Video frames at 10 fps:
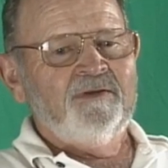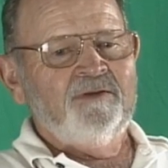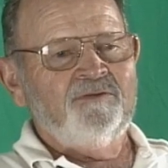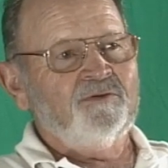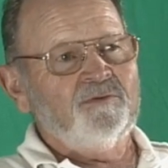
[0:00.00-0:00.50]

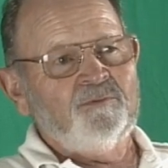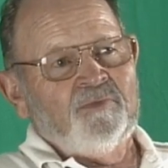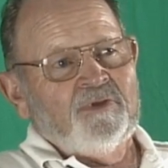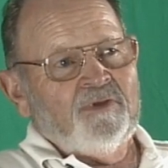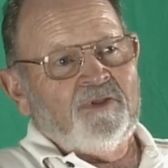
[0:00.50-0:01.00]
and so
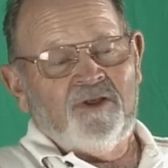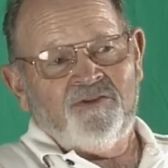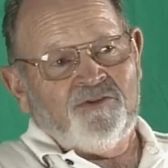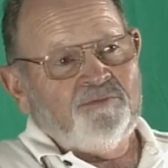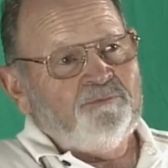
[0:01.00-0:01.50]

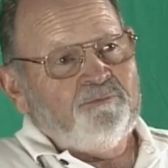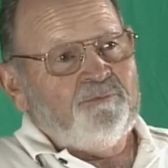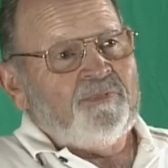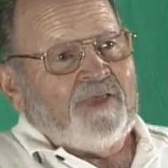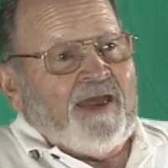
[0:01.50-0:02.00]
that's
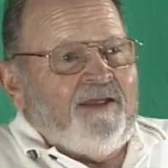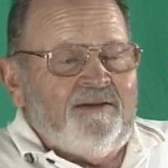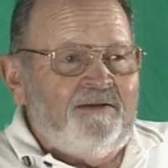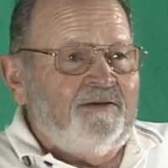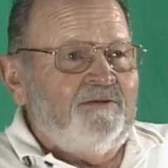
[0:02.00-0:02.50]

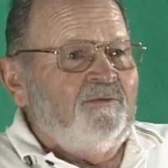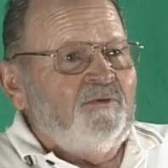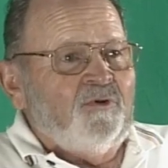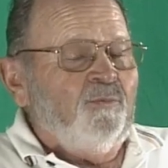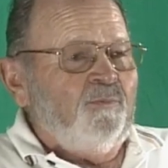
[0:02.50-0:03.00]
that and
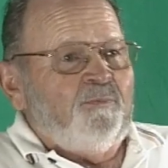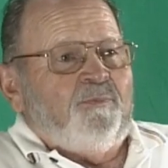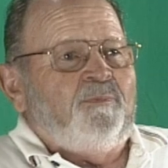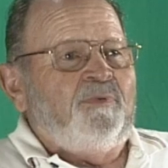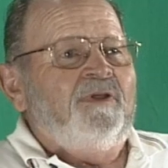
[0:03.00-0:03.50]
you know
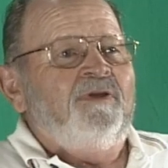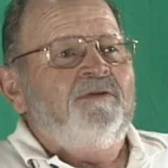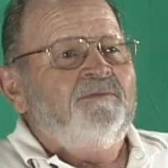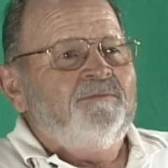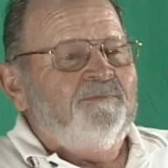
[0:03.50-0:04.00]

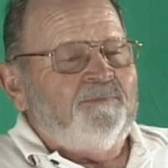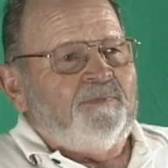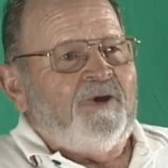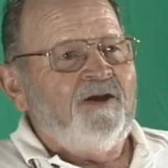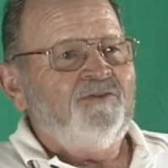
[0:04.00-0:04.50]
playing
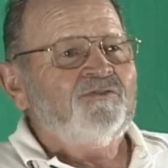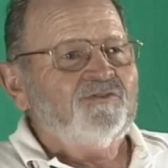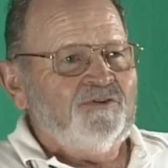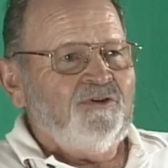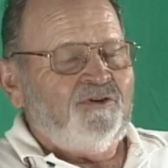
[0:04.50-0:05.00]
hide and
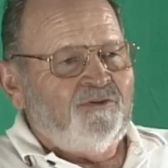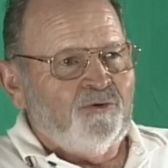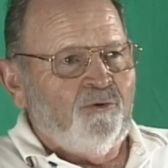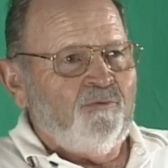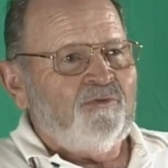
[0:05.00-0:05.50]
seek, you
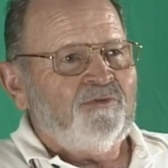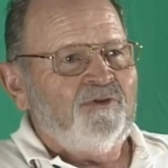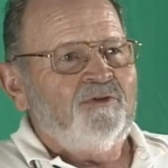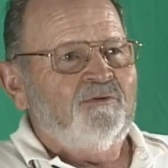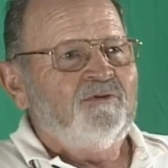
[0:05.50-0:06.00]
know, with the,
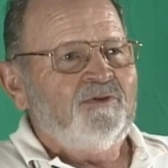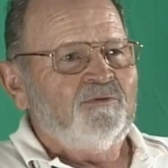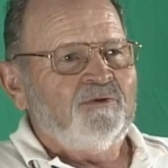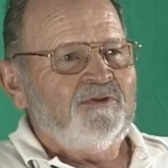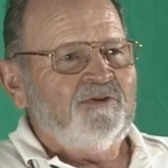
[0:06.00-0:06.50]
you know, you
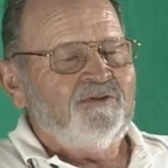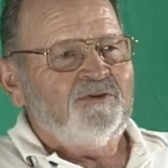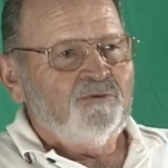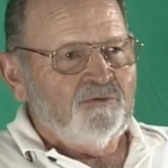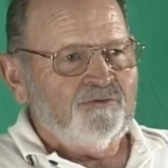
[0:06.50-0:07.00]
want to get the
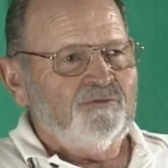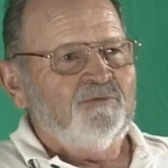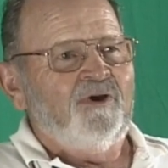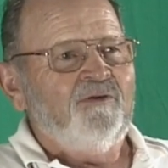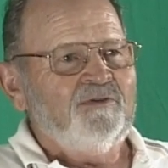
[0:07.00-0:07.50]
girls
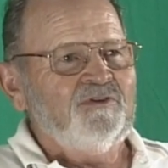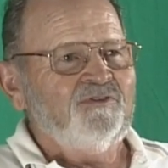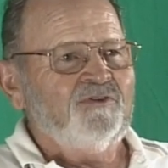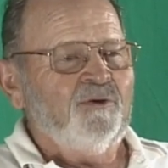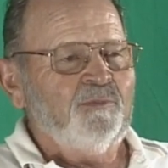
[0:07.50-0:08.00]
involved, and you
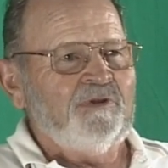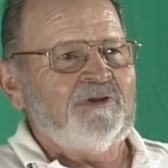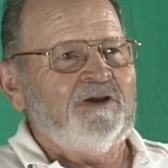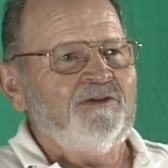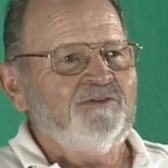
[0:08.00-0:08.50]
start playing
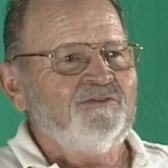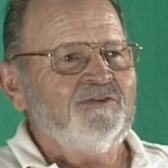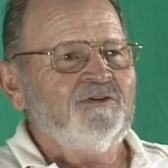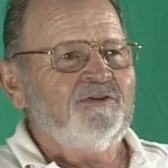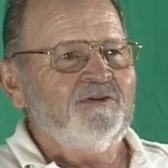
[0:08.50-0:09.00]
hide and
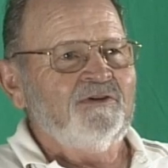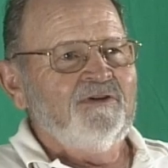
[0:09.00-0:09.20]
seek.